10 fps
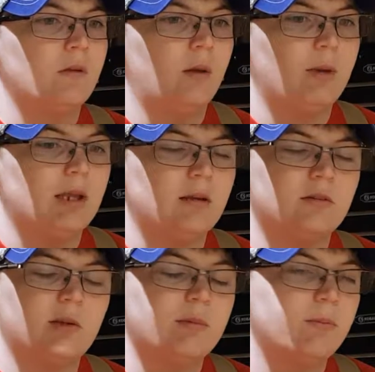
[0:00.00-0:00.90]
I mean,
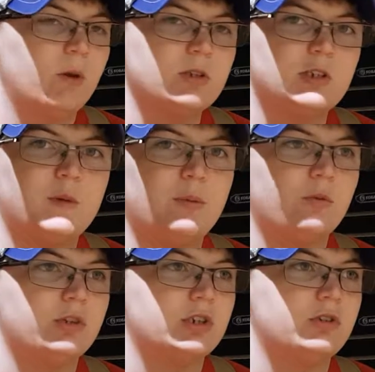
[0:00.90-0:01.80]
most of these
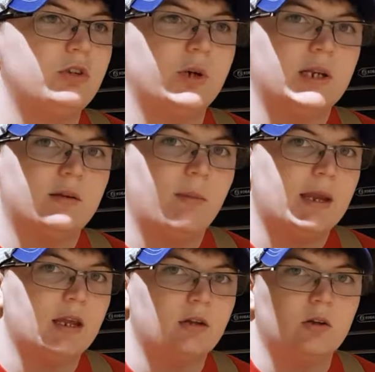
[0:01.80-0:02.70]
people just do it to
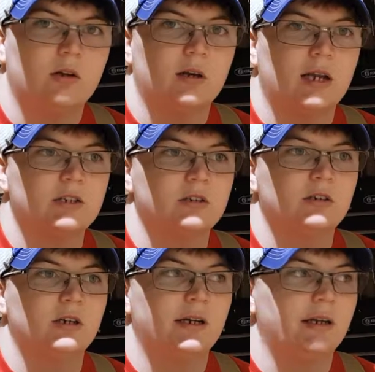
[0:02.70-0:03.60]
make it look
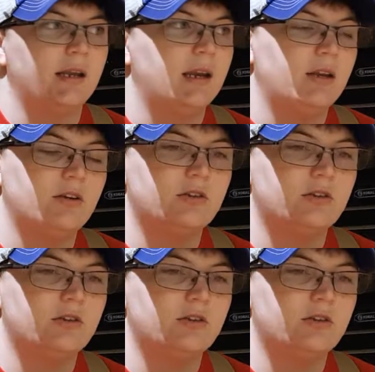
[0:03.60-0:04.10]
nicer, and